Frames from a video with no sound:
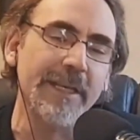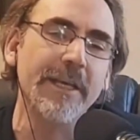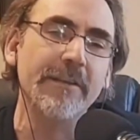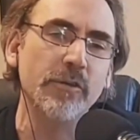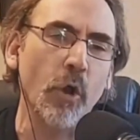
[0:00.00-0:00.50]

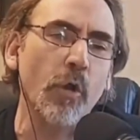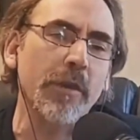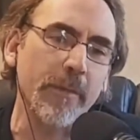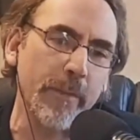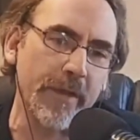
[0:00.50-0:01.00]
Don't
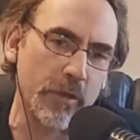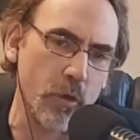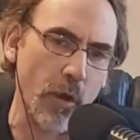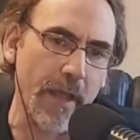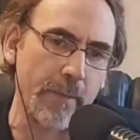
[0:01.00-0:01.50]
commit a
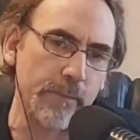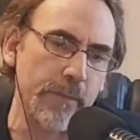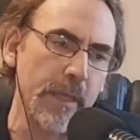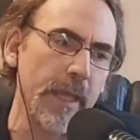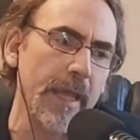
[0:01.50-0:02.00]
crime.
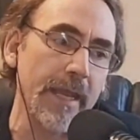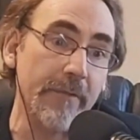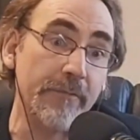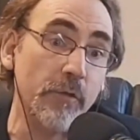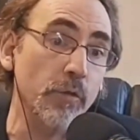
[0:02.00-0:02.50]
And
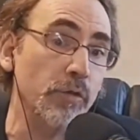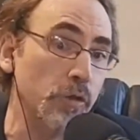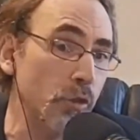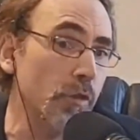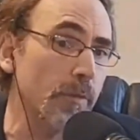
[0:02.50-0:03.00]
if you
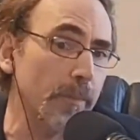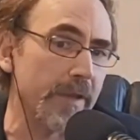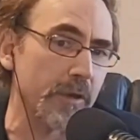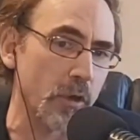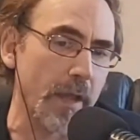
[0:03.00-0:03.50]
do commit
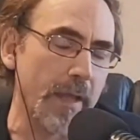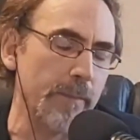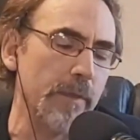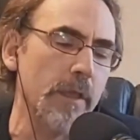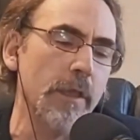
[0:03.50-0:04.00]
a
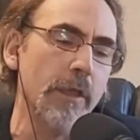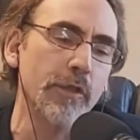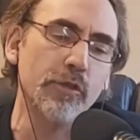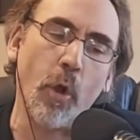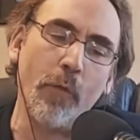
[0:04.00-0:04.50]
crime,
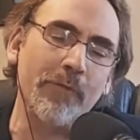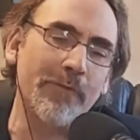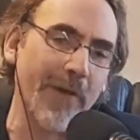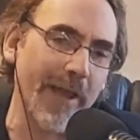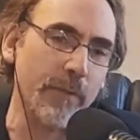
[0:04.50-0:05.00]
don't
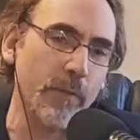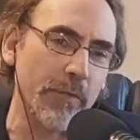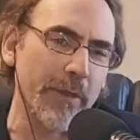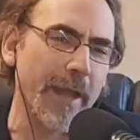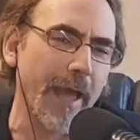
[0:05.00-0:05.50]
fight with
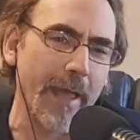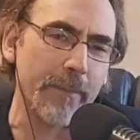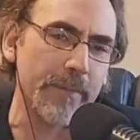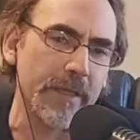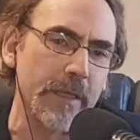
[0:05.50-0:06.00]
the
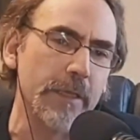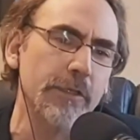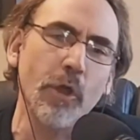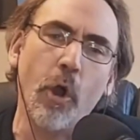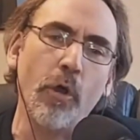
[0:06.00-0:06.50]
cop.
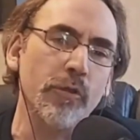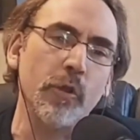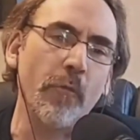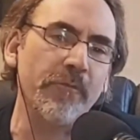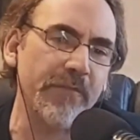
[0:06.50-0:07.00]

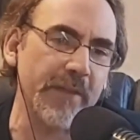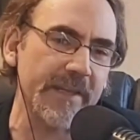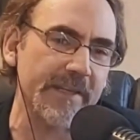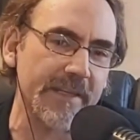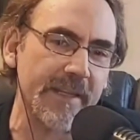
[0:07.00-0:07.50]
Don't
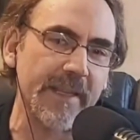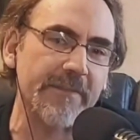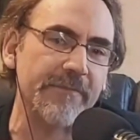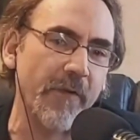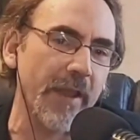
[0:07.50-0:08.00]
physically
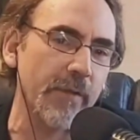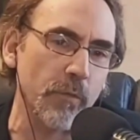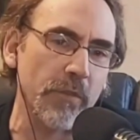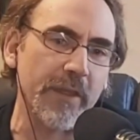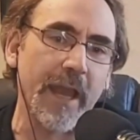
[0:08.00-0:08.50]
fight
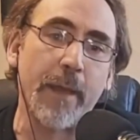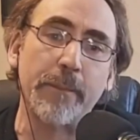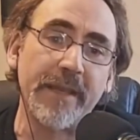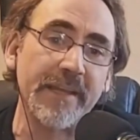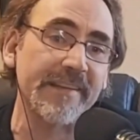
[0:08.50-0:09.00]
with the cop,
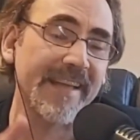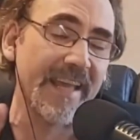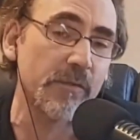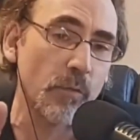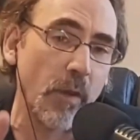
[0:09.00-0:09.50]
because
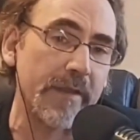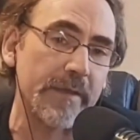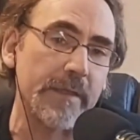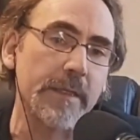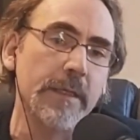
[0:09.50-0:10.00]
guess
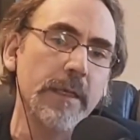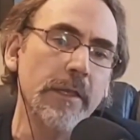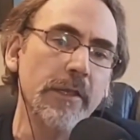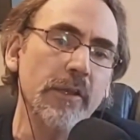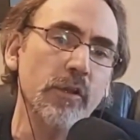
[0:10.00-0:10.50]
what?
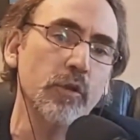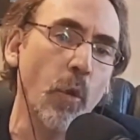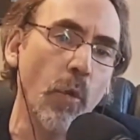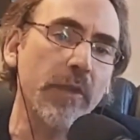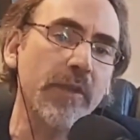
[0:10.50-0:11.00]
You're
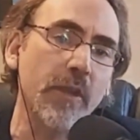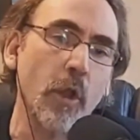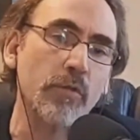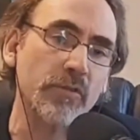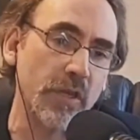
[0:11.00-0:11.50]
going to
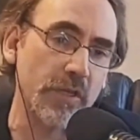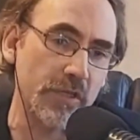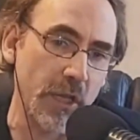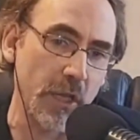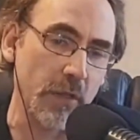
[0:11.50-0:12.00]
go to
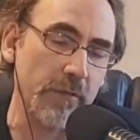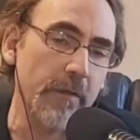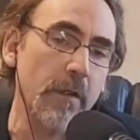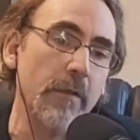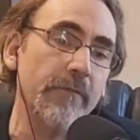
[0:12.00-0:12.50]
jail
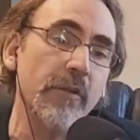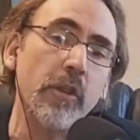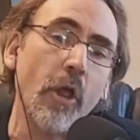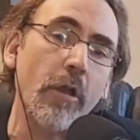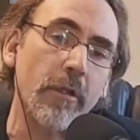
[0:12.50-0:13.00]
for
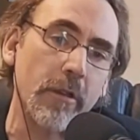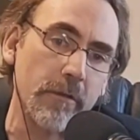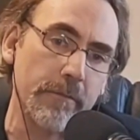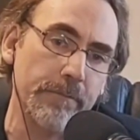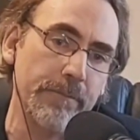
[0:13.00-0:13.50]
longer.
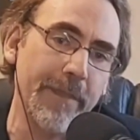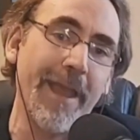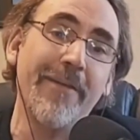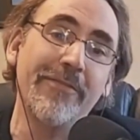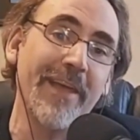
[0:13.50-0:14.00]

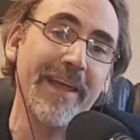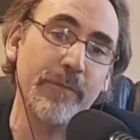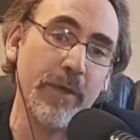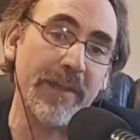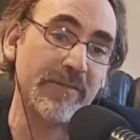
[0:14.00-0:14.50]
That
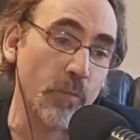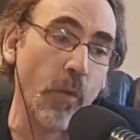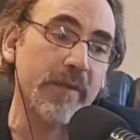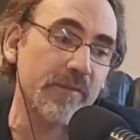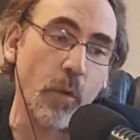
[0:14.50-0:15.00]
is
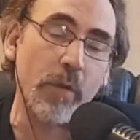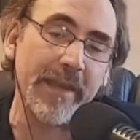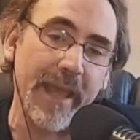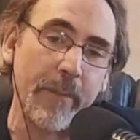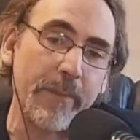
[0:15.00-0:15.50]
what's going
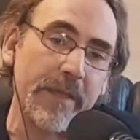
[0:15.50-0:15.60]
to happen.